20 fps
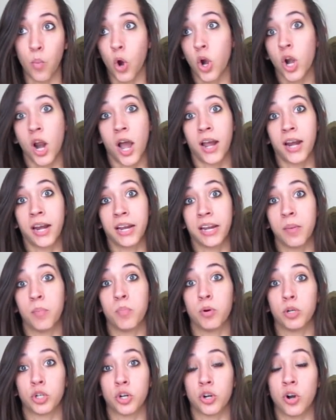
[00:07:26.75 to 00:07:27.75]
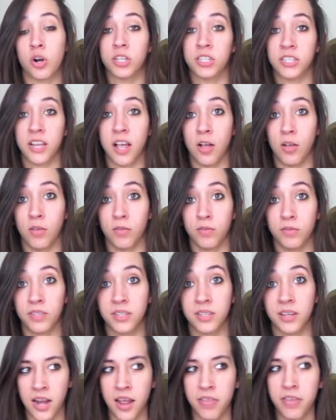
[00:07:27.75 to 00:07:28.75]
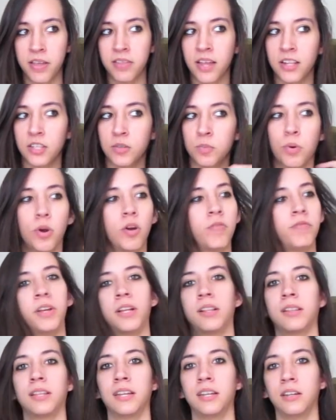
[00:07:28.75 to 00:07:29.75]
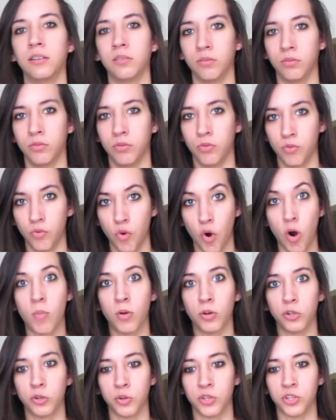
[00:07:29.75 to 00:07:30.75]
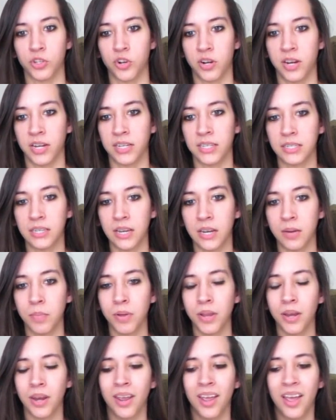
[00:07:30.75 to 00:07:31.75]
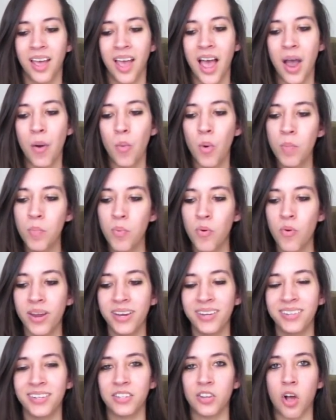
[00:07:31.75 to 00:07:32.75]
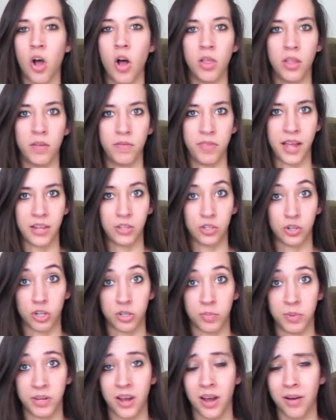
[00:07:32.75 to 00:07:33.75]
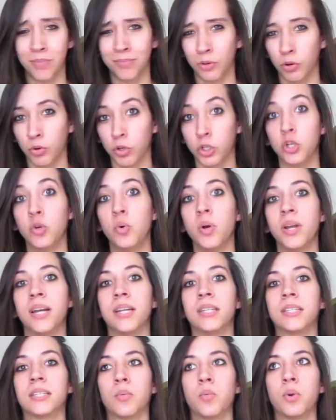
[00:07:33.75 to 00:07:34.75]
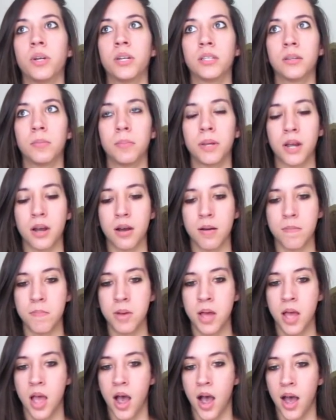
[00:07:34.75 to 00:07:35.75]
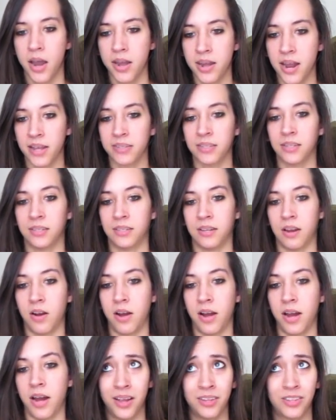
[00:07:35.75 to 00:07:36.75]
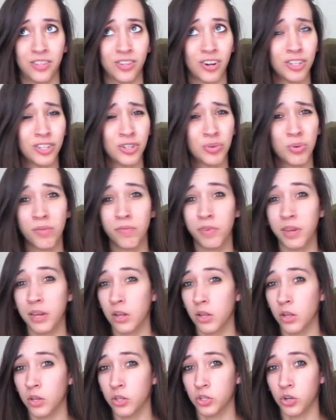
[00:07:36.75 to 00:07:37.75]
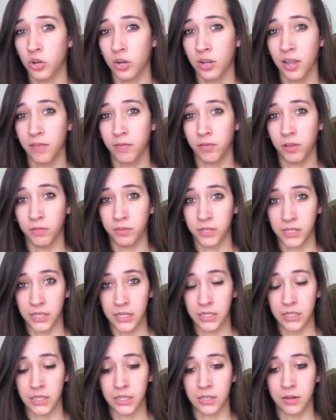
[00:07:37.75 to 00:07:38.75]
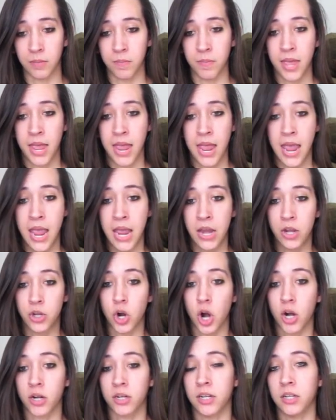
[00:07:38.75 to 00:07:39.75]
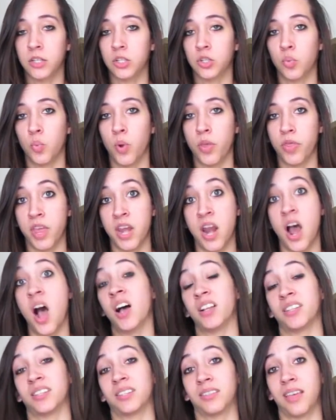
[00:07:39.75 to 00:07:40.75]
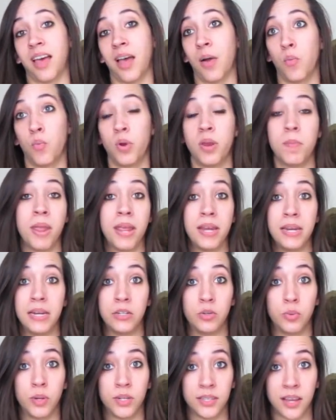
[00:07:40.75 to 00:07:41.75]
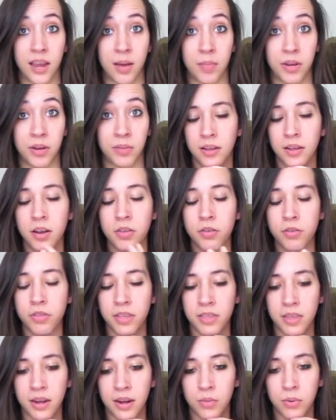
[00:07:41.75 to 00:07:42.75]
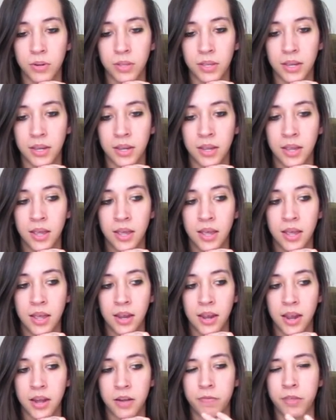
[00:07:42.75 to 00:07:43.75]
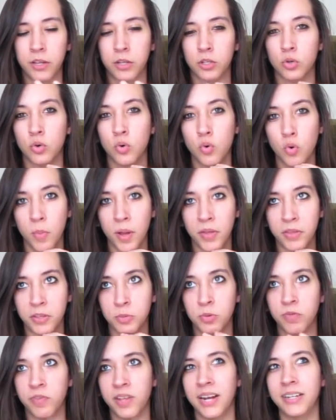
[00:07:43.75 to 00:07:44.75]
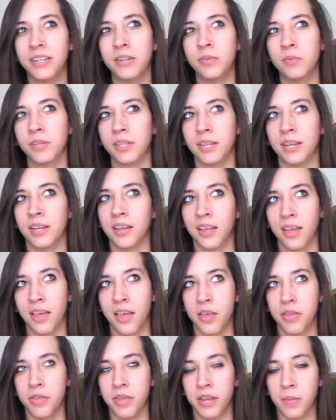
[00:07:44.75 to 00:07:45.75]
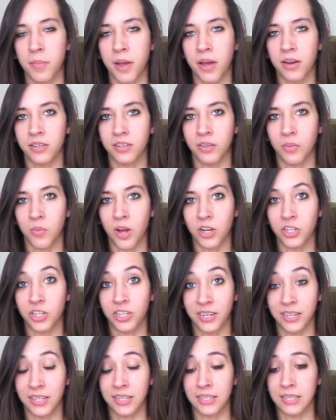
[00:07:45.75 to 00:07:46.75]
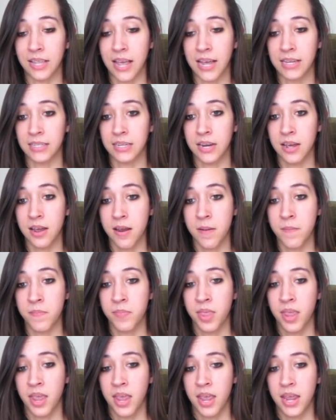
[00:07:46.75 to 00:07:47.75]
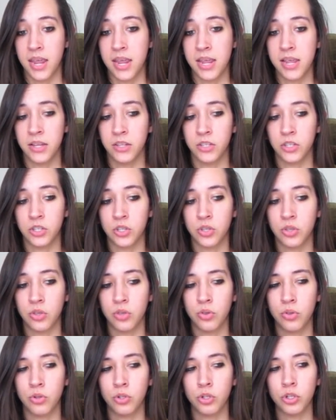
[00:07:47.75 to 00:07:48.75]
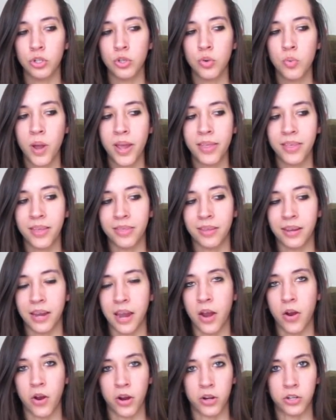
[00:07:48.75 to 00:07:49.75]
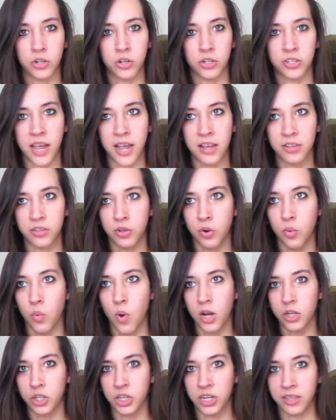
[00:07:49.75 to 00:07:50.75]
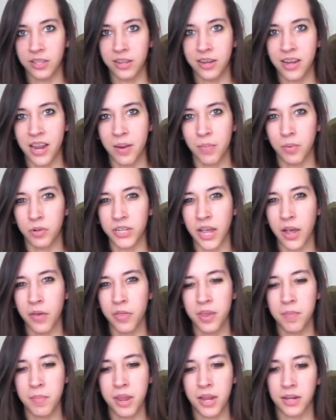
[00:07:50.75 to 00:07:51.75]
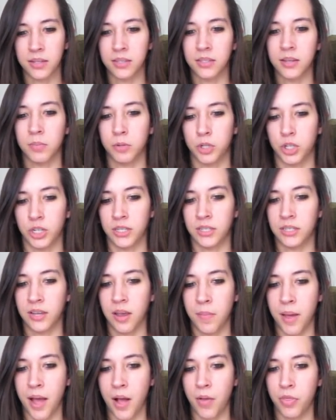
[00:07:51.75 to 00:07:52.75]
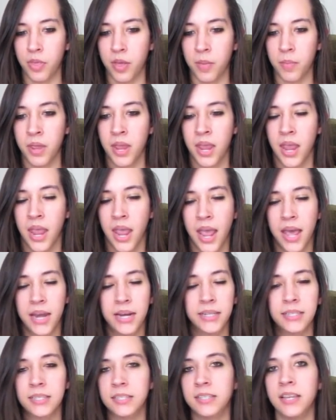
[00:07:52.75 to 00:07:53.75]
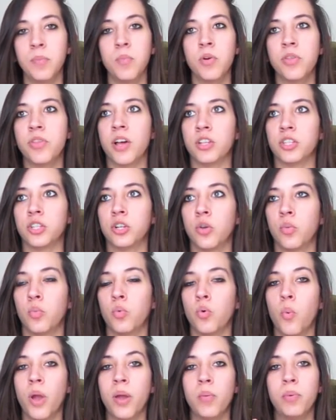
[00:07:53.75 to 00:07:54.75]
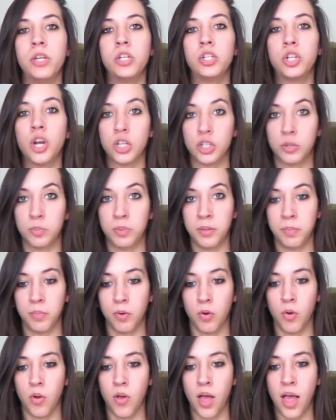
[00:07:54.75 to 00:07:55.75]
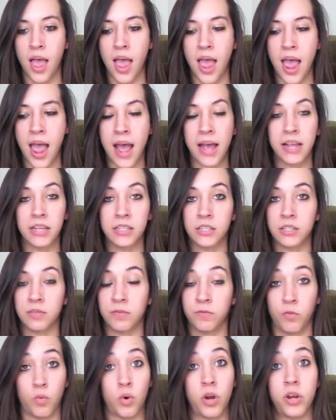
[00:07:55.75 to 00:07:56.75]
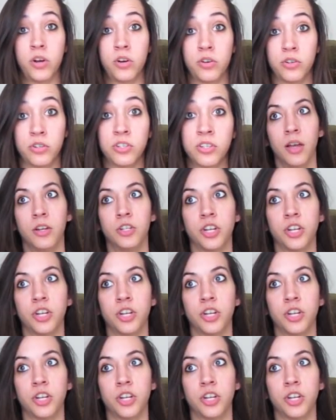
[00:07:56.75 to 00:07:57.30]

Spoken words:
We're not going to get butchered ourselves. And I think that's perfectly normal to a certain extent. But at one point, does all of that start to become gratuitous? And when does it become unnecessary? It starts to reveal a certain level of cynicism and darkness within us that we may need to examine. Another thing that I really kind of think is cool about this movie, and I didn't really think about until watching it this last time, is just the way that the characters, as they're watching the neighbors, how they make assumptions about them. And it's the same with us, you know, the way we judge people as voyeurs.